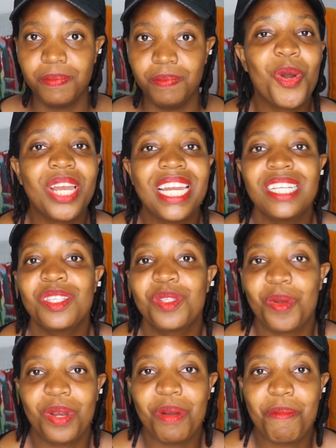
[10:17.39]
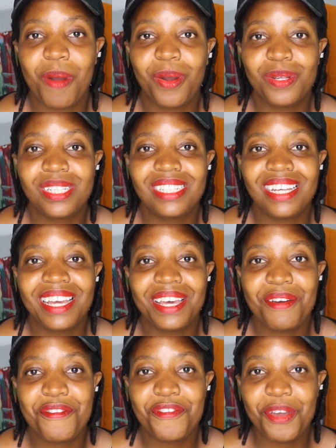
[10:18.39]
Or let's talk about
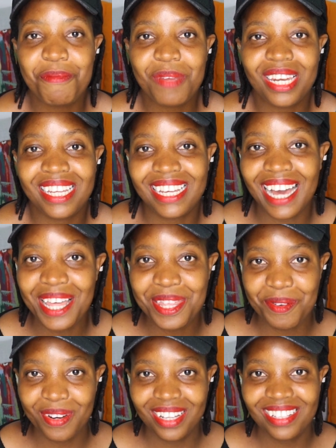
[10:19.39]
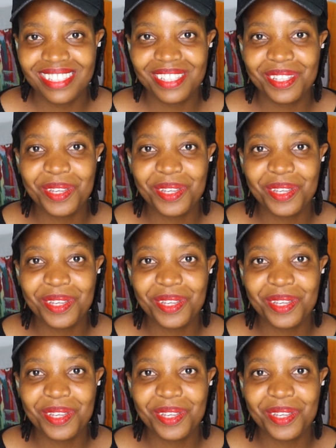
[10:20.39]
family gatherings.